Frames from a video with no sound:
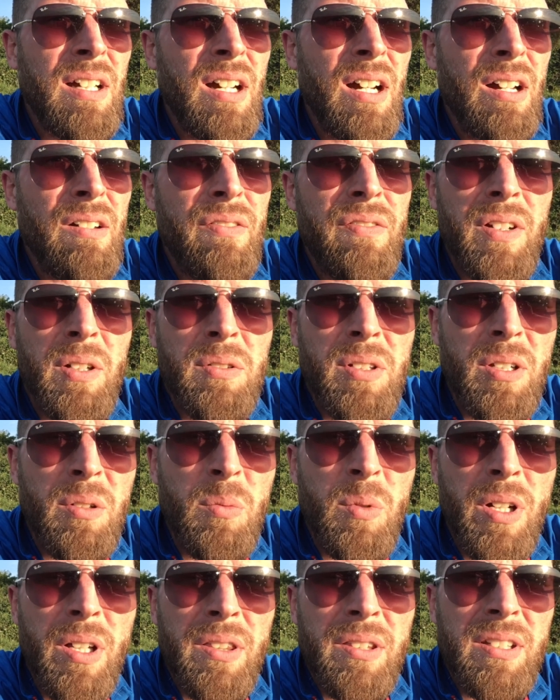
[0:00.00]
I've felt no
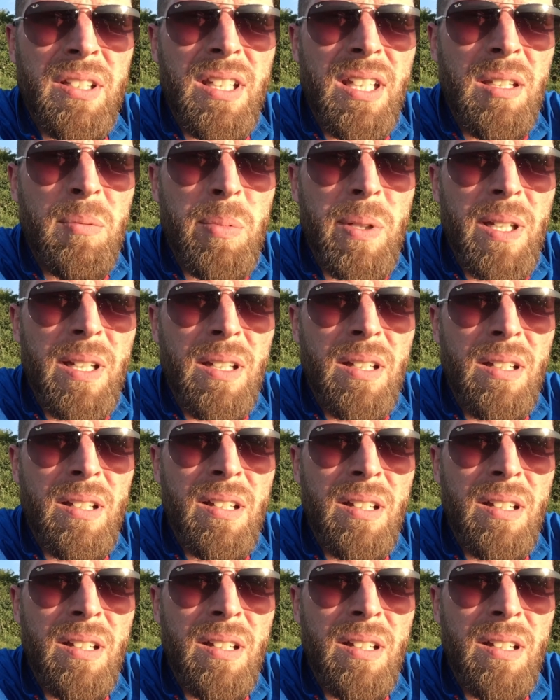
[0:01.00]
worth to keep it.